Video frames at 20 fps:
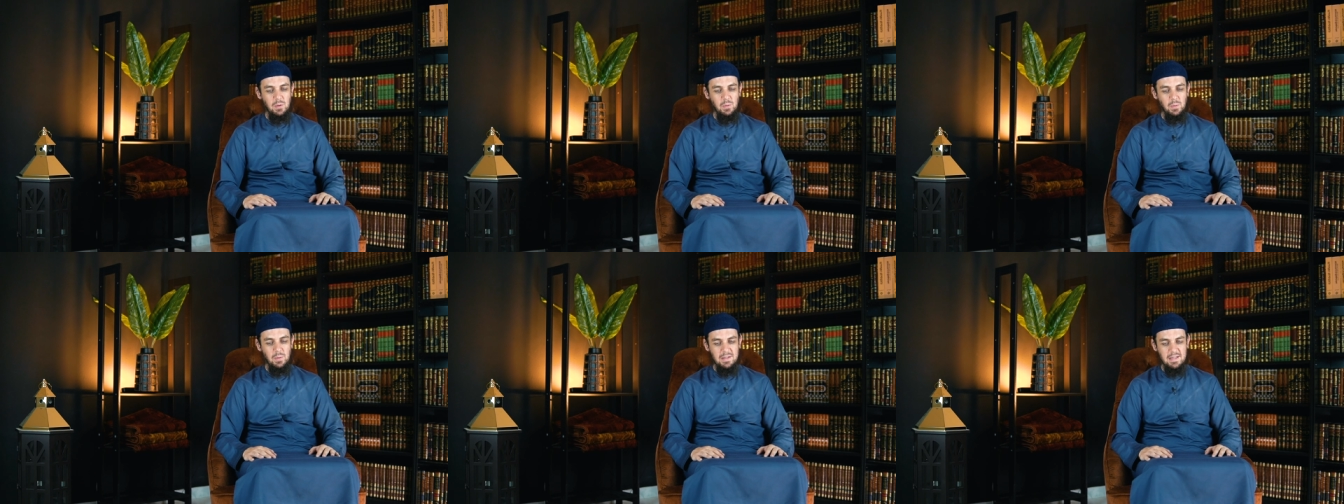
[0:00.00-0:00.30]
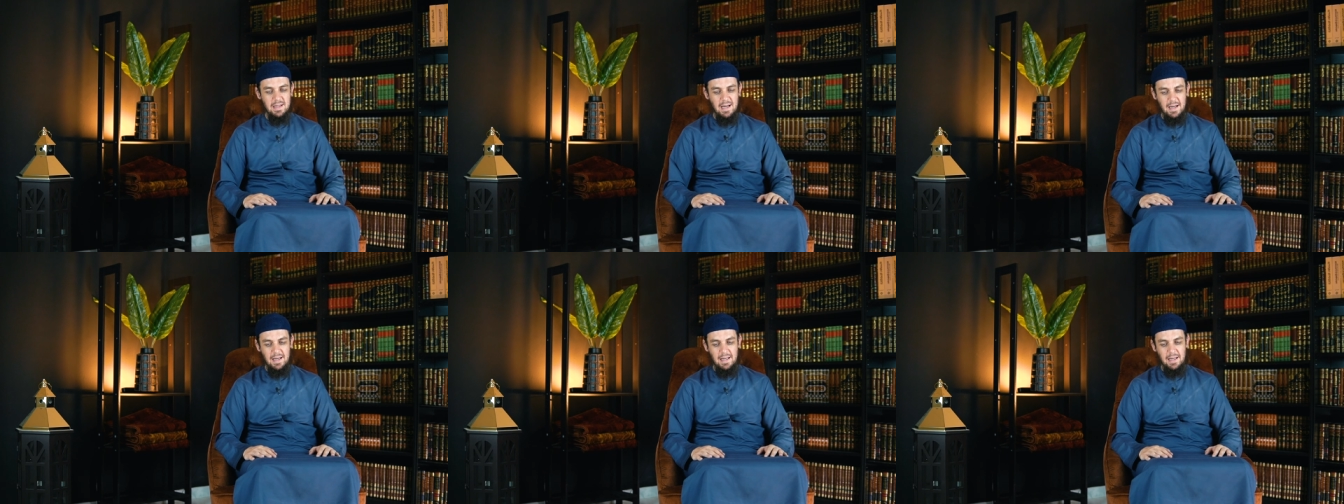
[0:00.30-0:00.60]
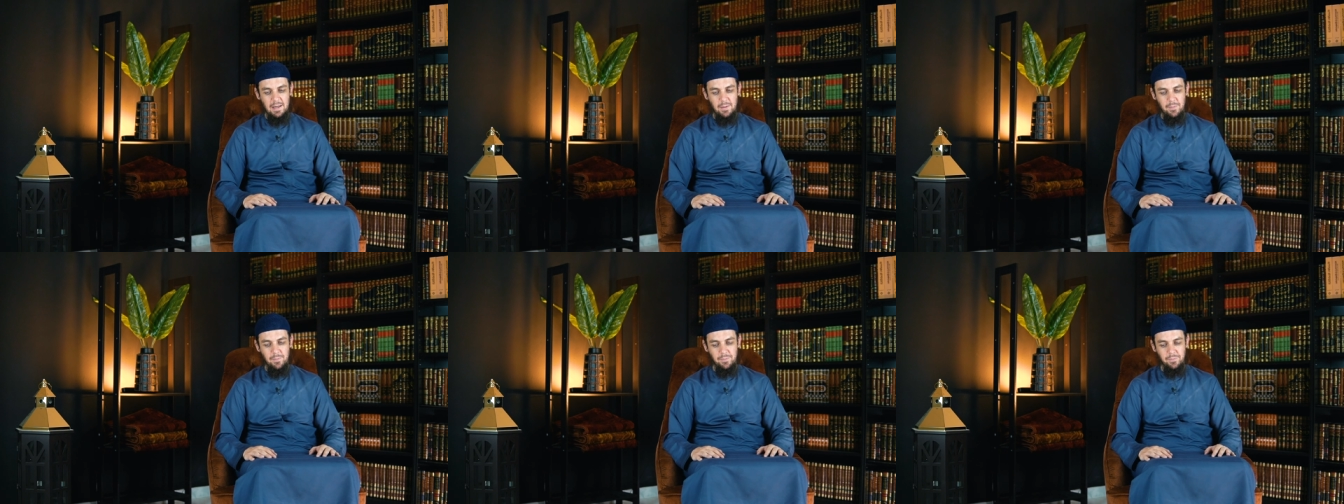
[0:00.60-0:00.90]
wa
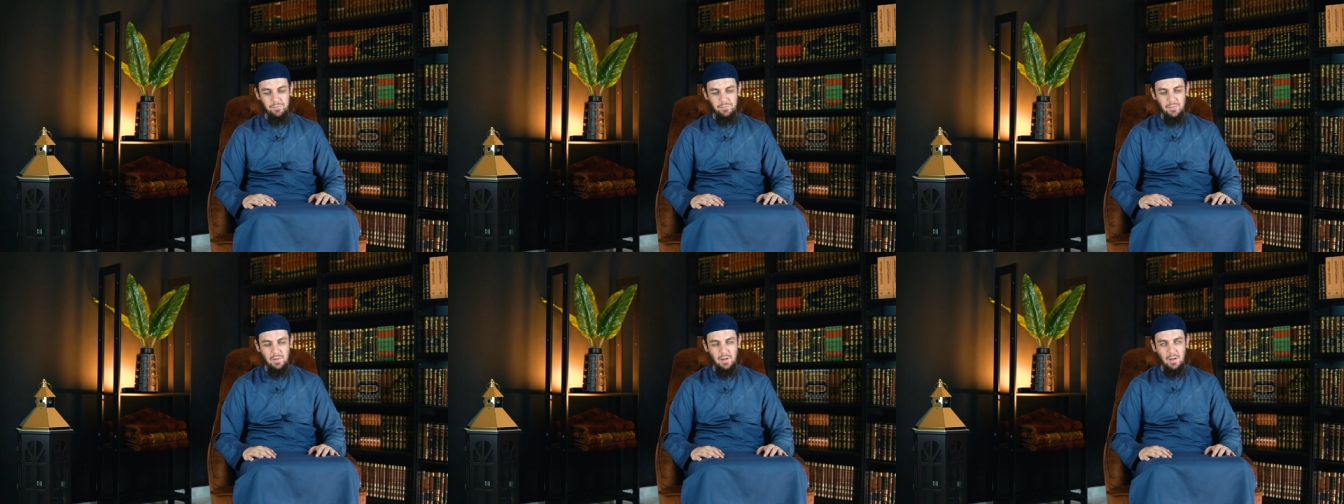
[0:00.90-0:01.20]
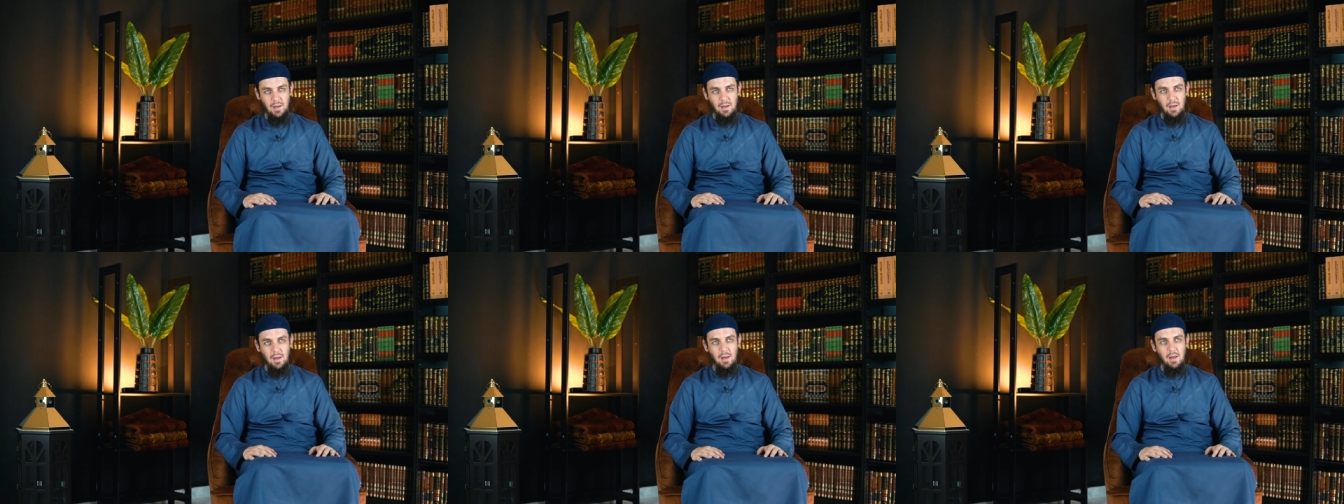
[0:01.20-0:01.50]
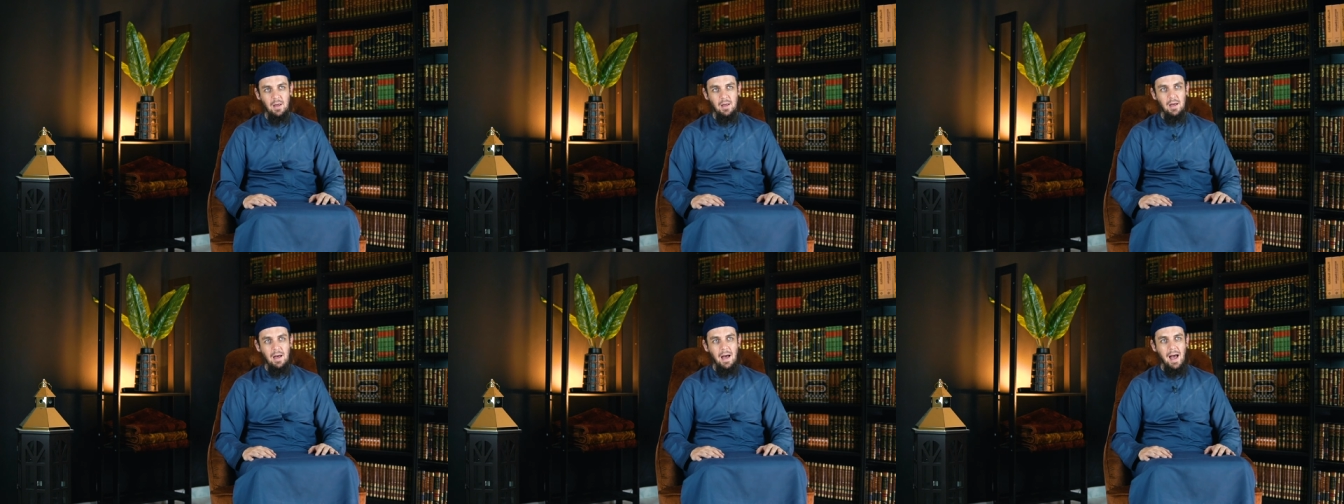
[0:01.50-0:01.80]
ta'ala
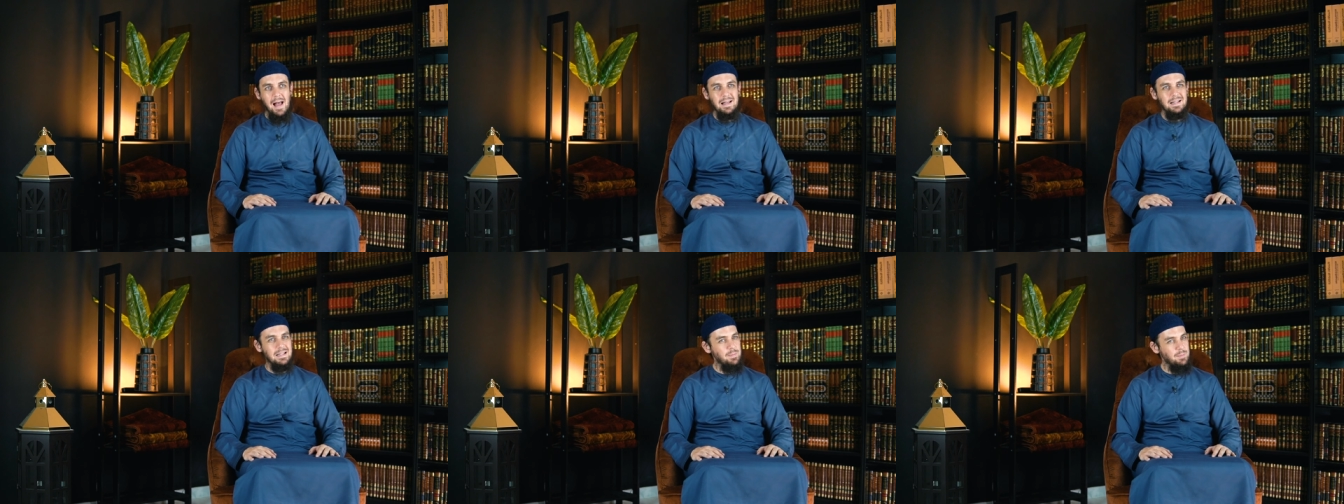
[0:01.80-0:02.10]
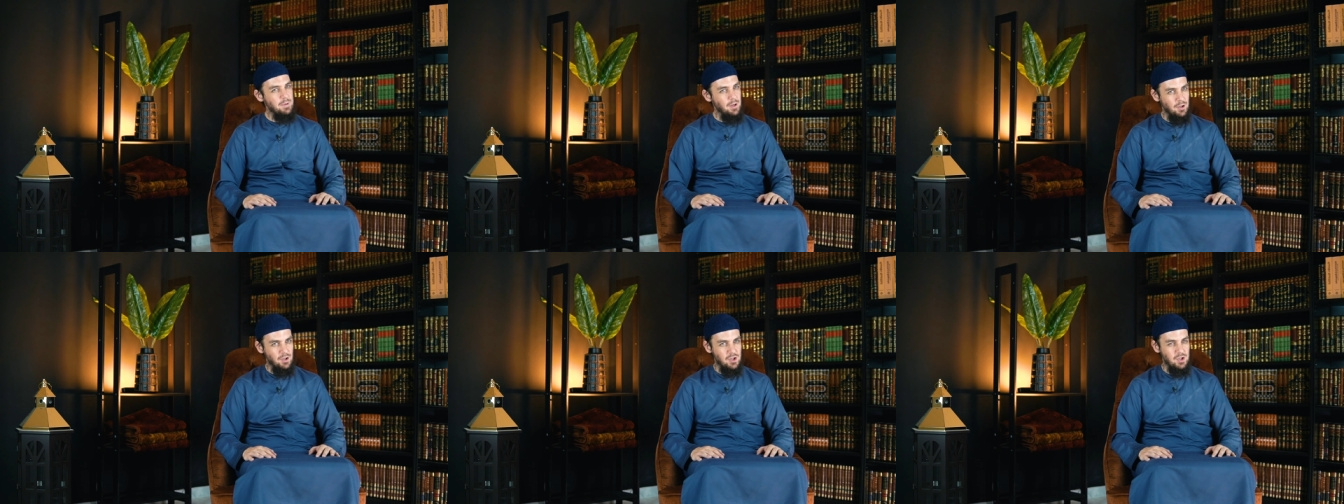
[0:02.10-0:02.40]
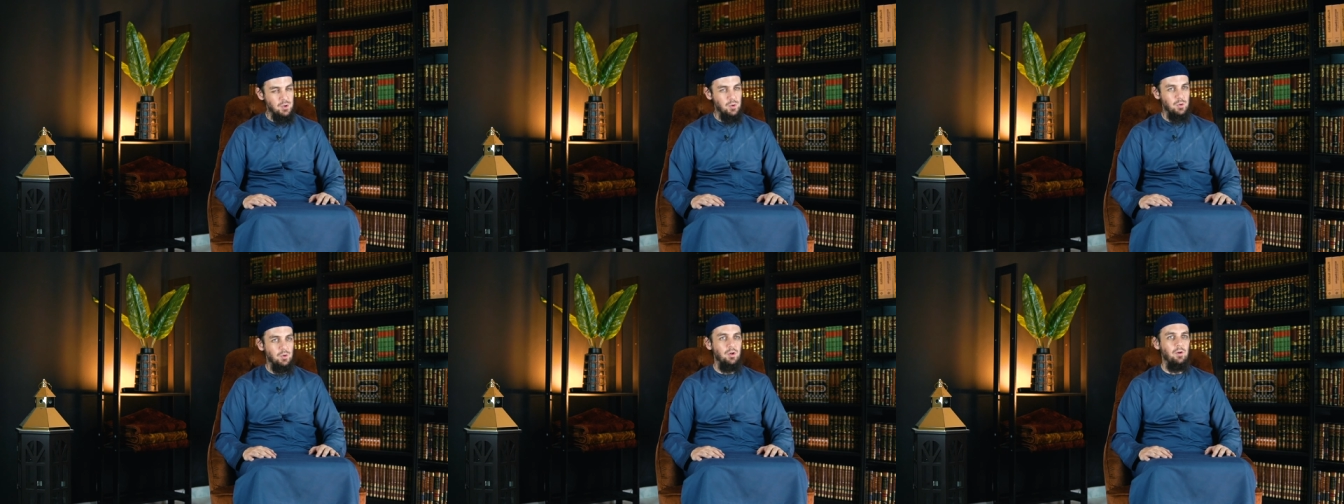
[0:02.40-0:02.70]
has to be
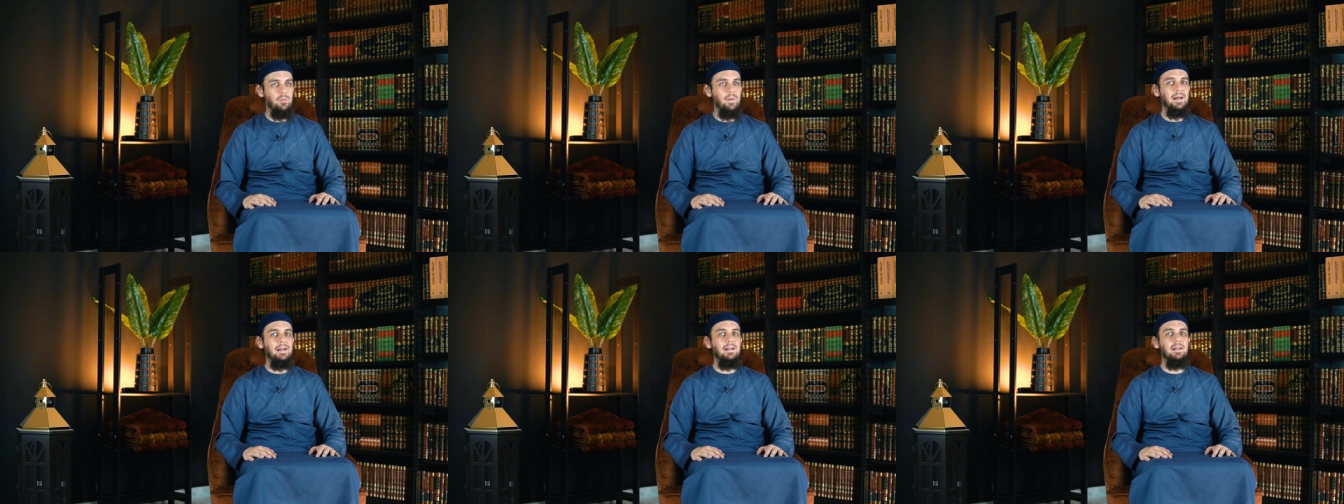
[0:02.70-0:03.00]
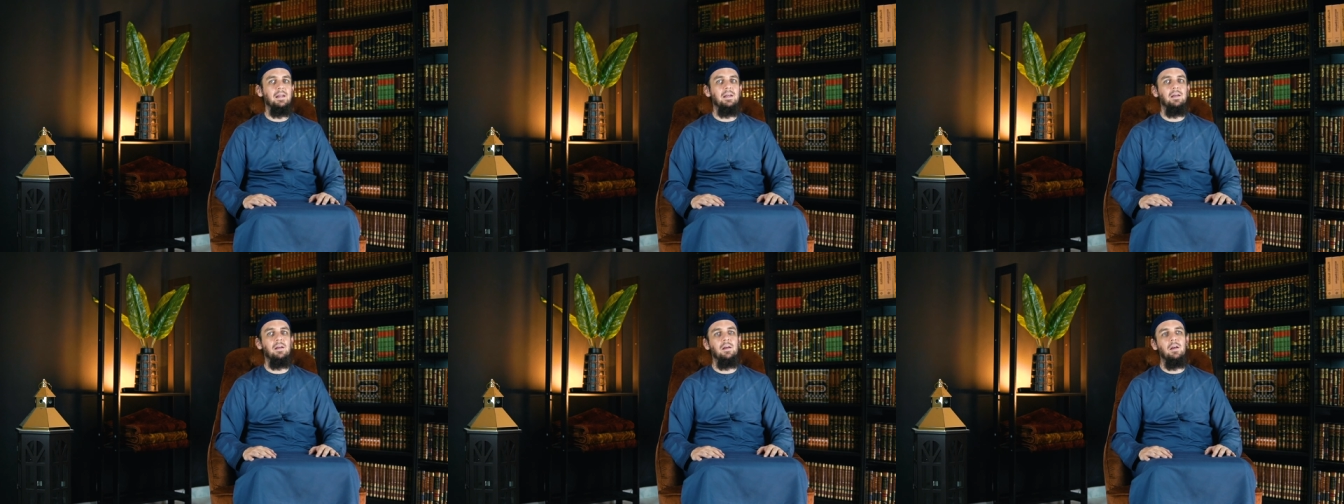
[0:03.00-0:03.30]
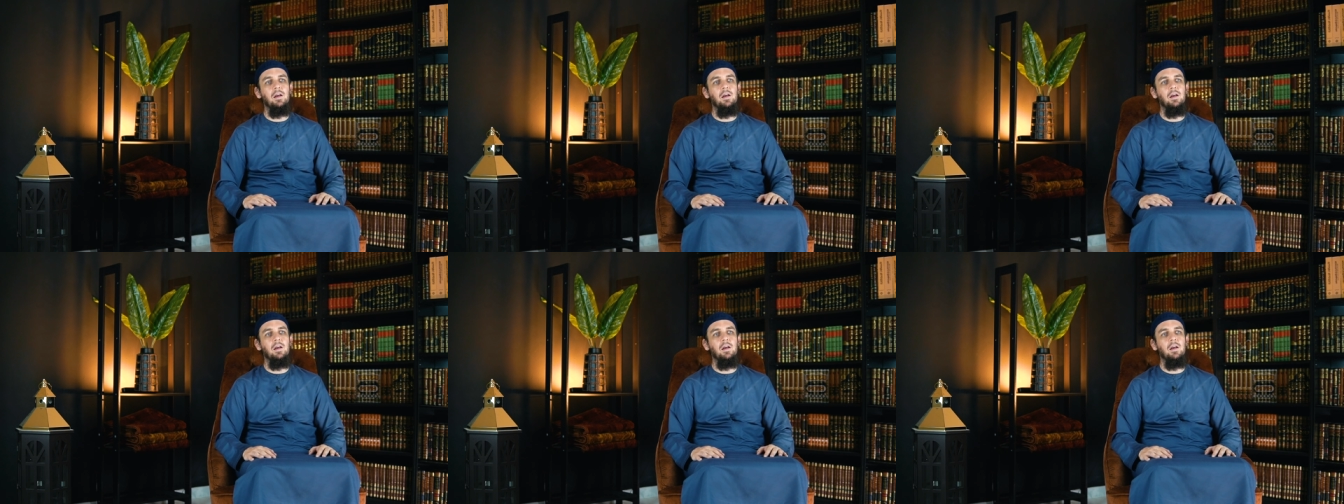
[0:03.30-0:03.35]
understood correctly.